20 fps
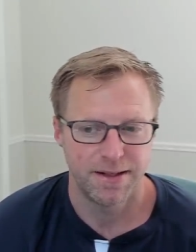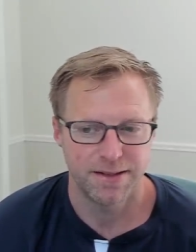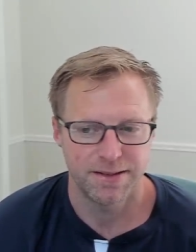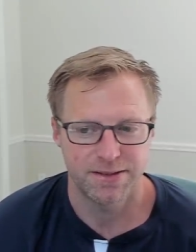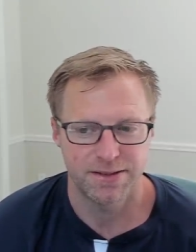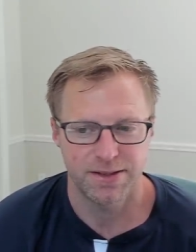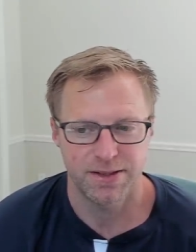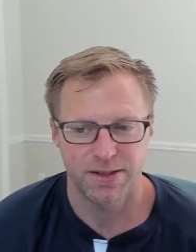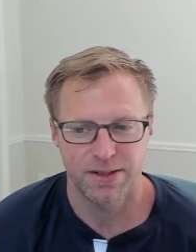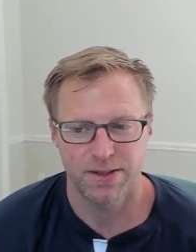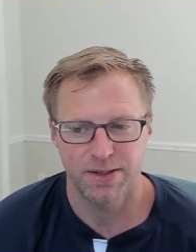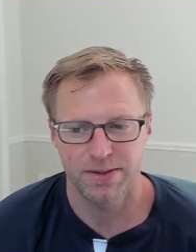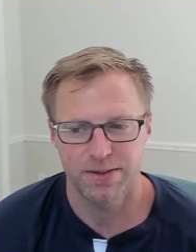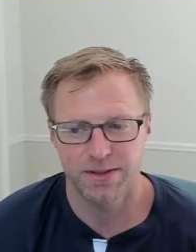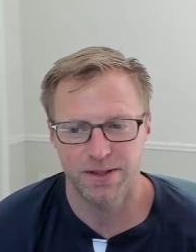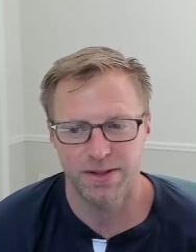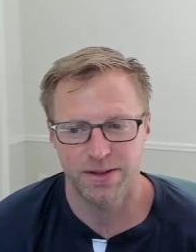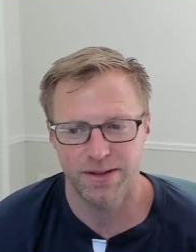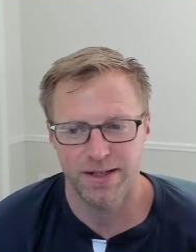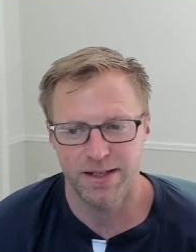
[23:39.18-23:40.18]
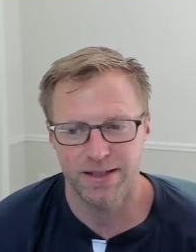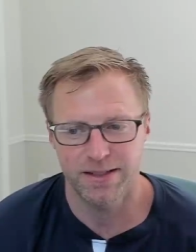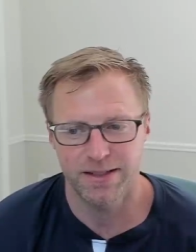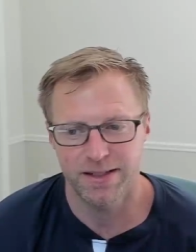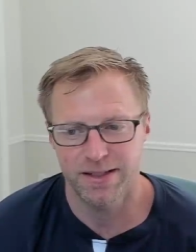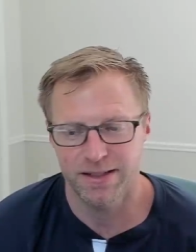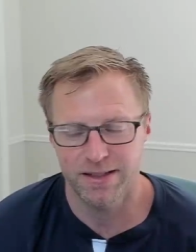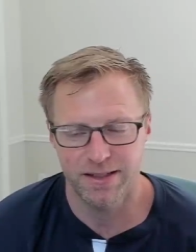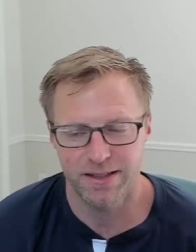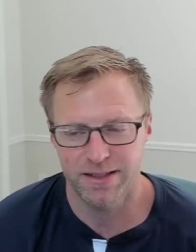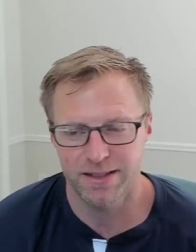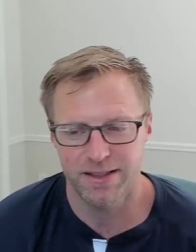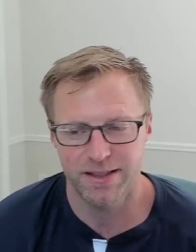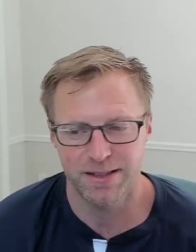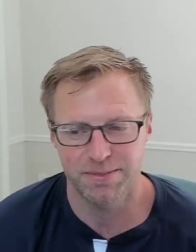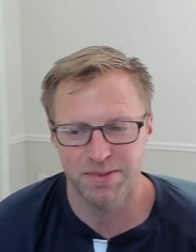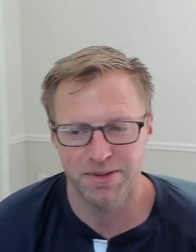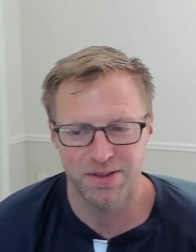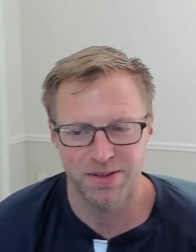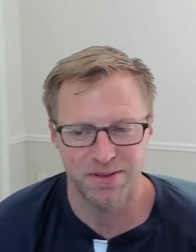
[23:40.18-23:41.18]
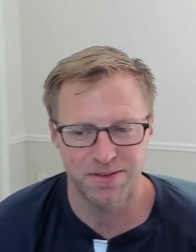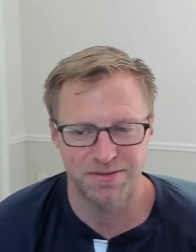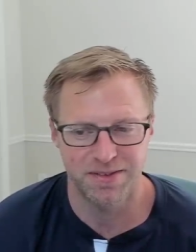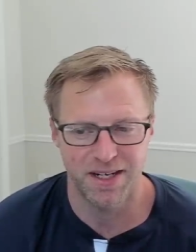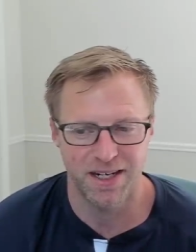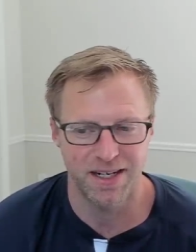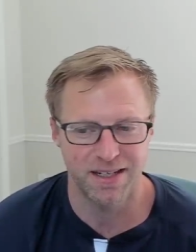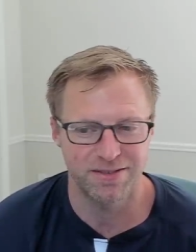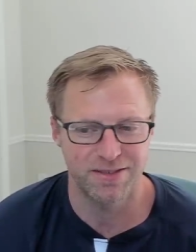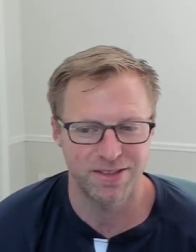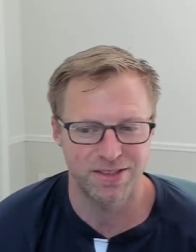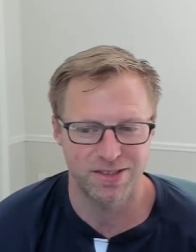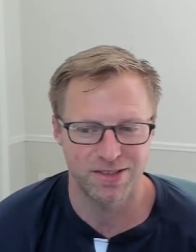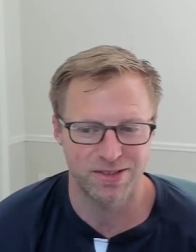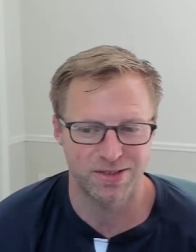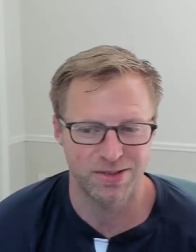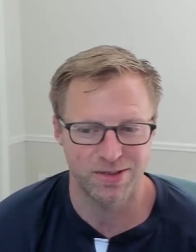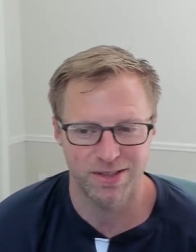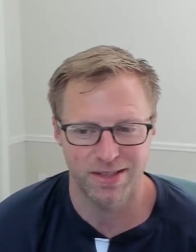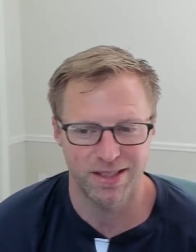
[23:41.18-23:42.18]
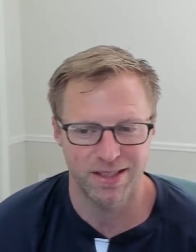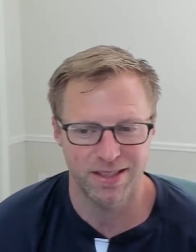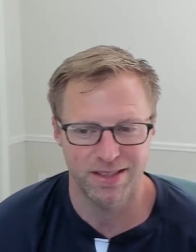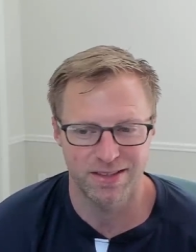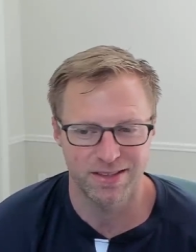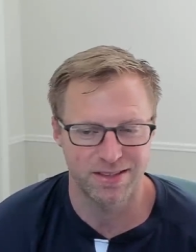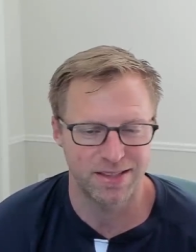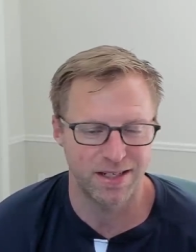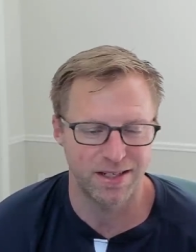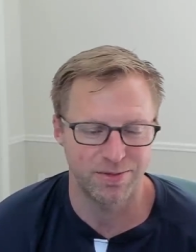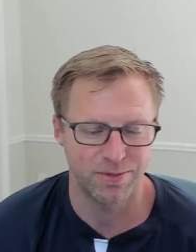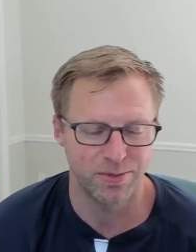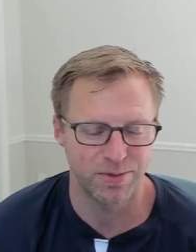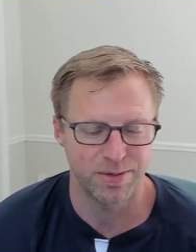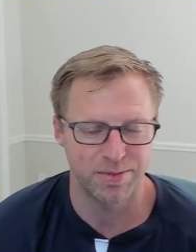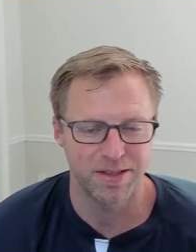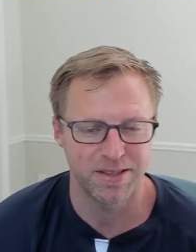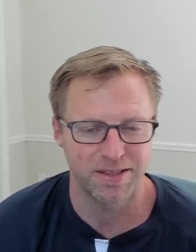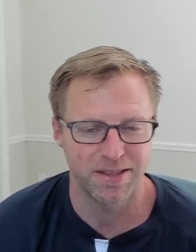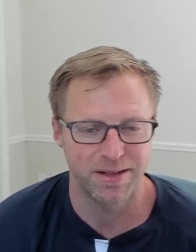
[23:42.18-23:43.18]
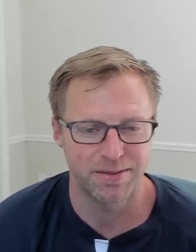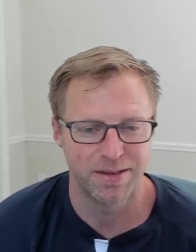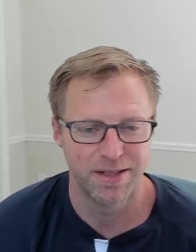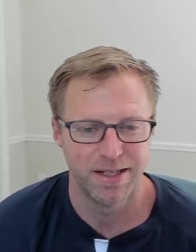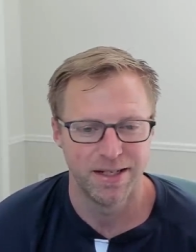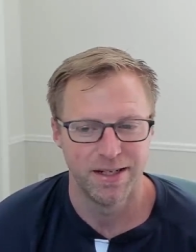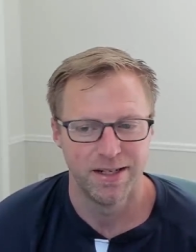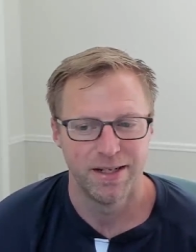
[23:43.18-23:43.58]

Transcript: And so, you know, and, and anything below a five, it's just sort of like, it's not even worth my time.